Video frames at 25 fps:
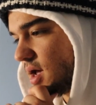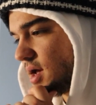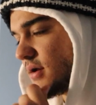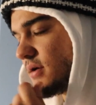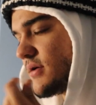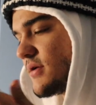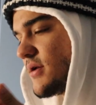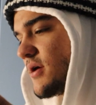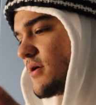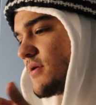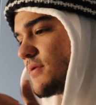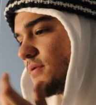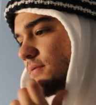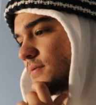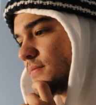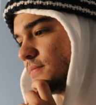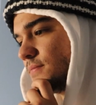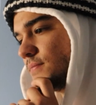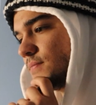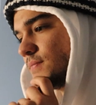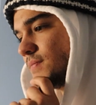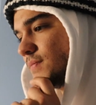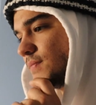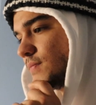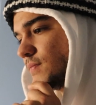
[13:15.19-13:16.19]
I don't know.
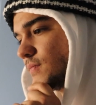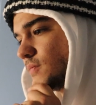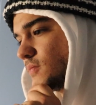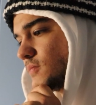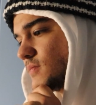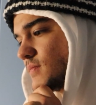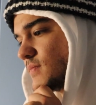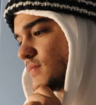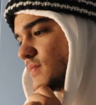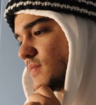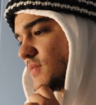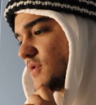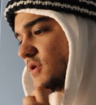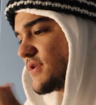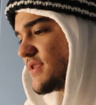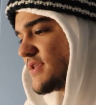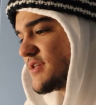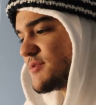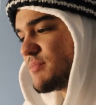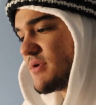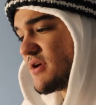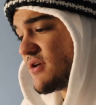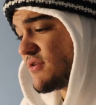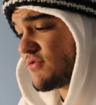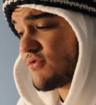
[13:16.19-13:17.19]
Could
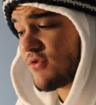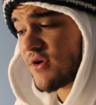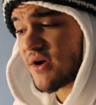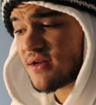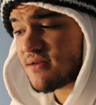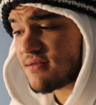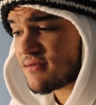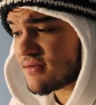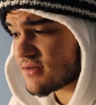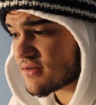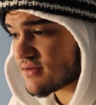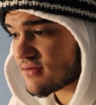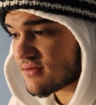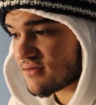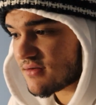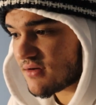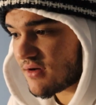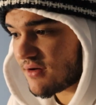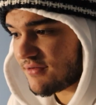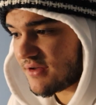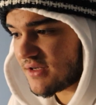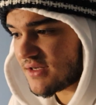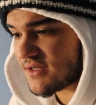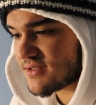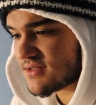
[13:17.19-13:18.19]
this be a friend
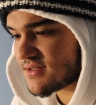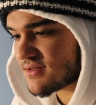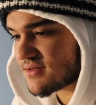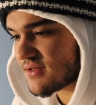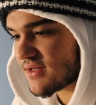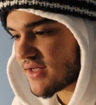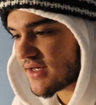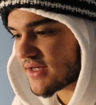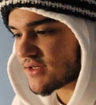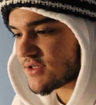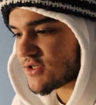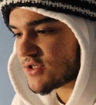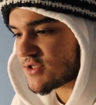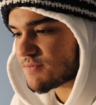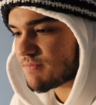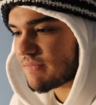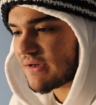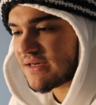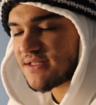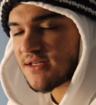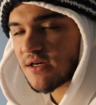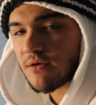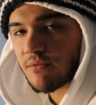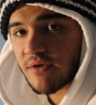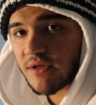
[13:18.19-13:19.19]
of his, like, just
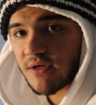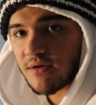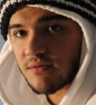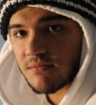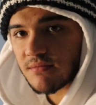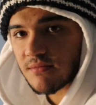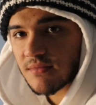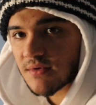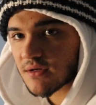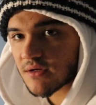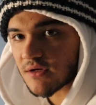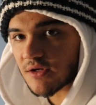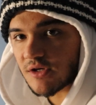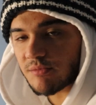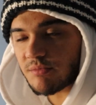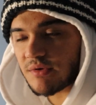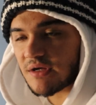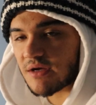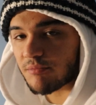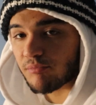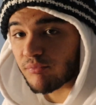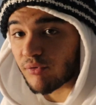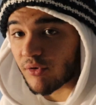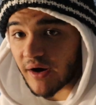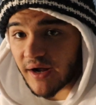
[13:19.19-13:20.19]
messing with him? Could it
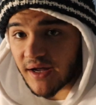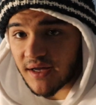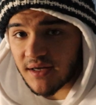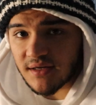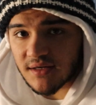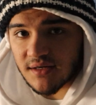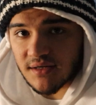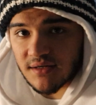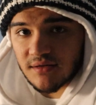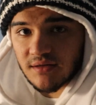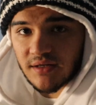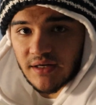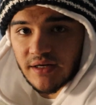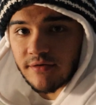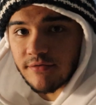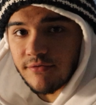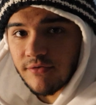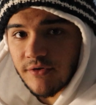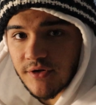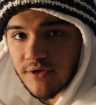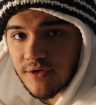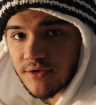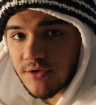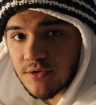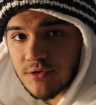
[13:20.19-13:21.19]
be a prank, like
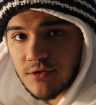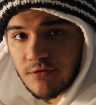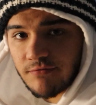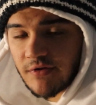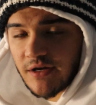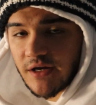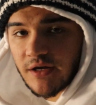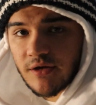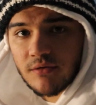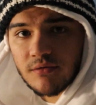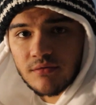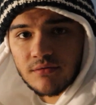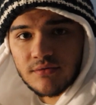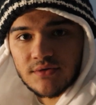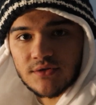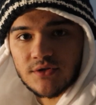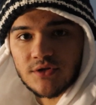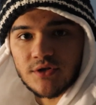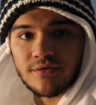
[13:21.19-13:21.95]
for a YouTube video?